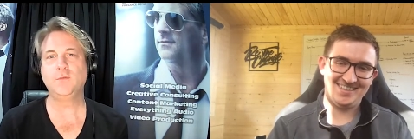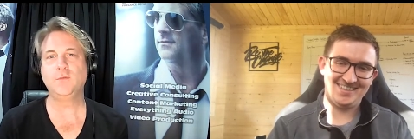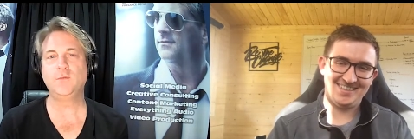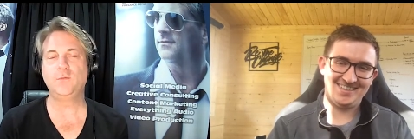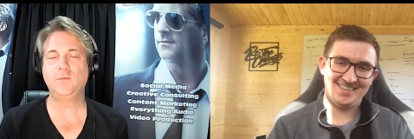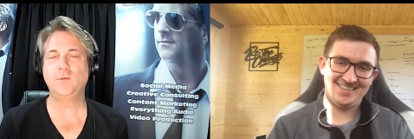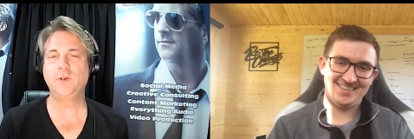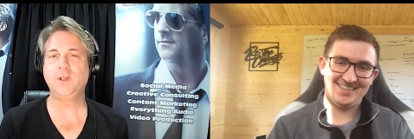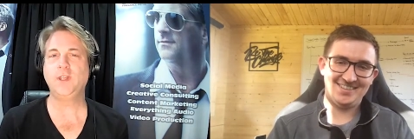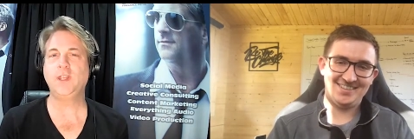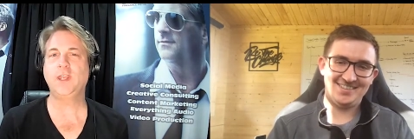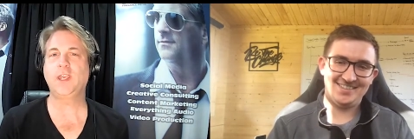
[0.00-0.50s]

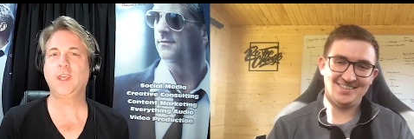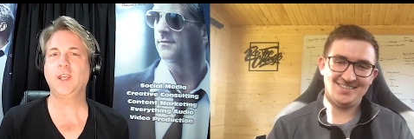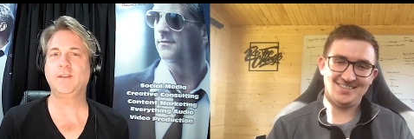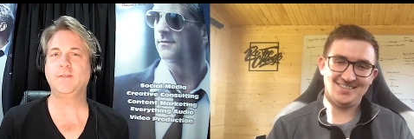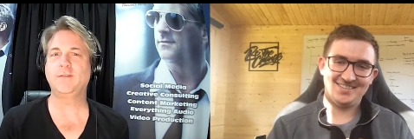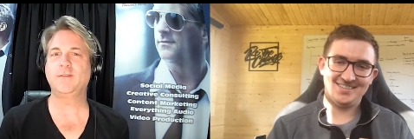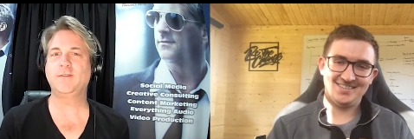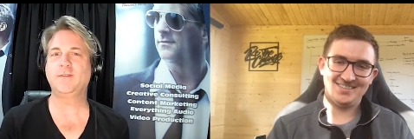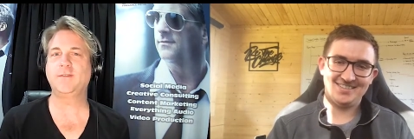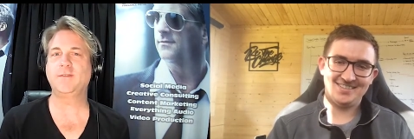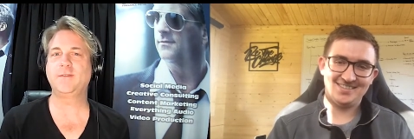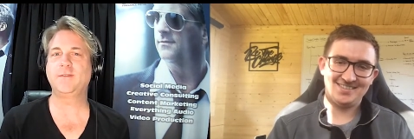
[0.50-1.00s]
Speaker 1: really kind
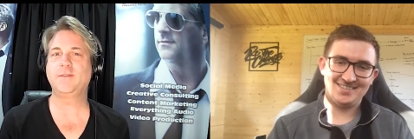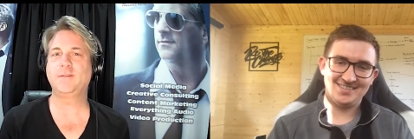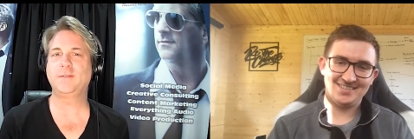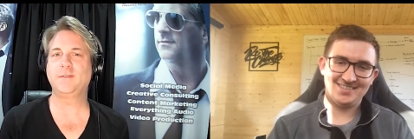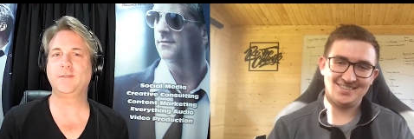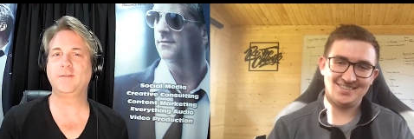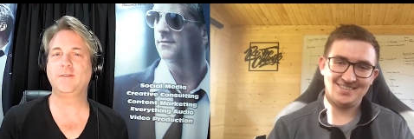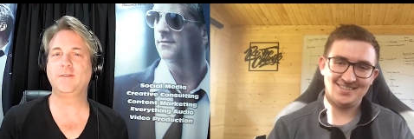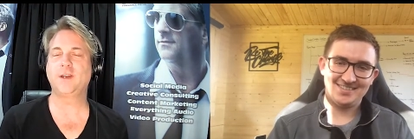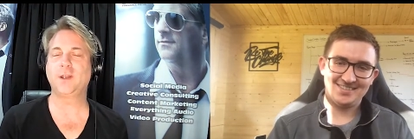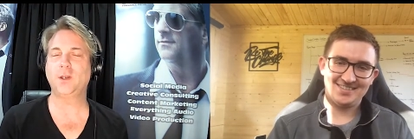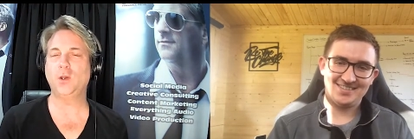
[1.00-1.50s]
of
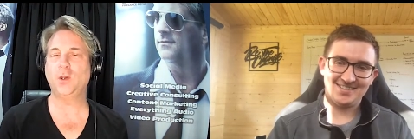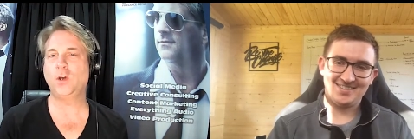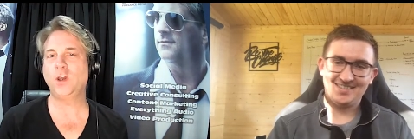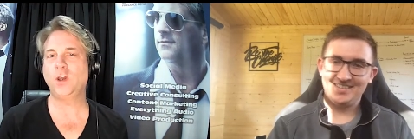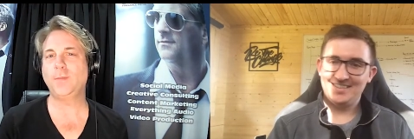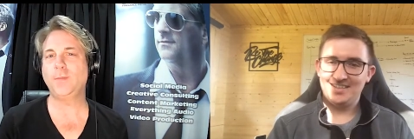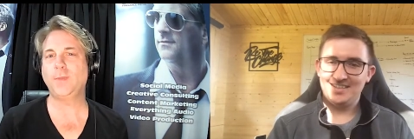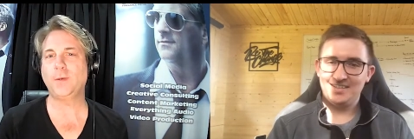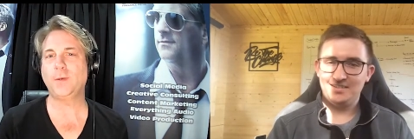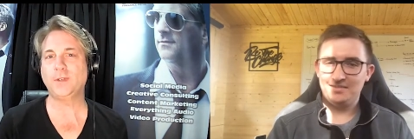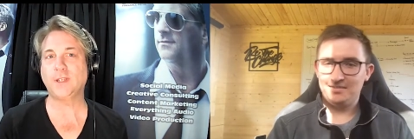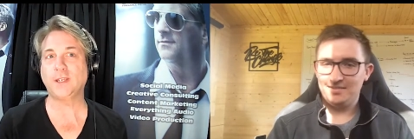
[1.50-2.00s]

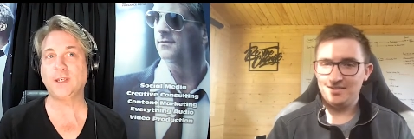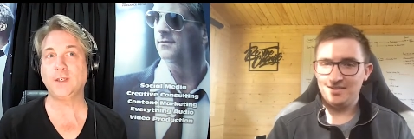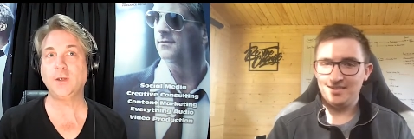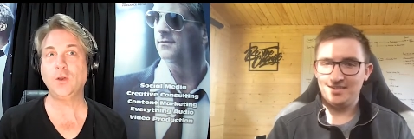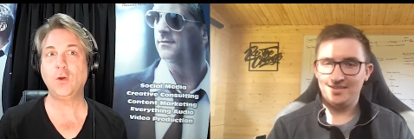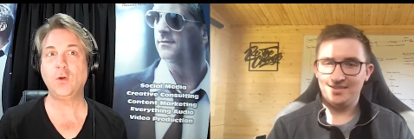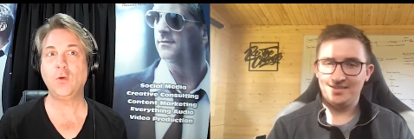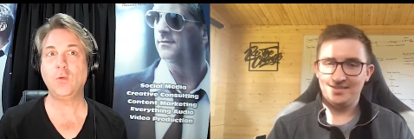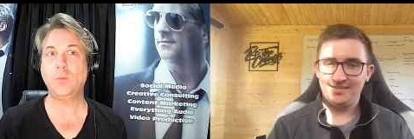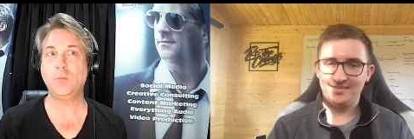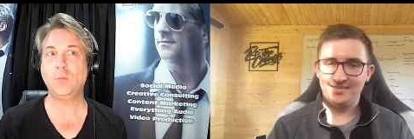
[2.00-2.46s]
annoyed me. I was like, no,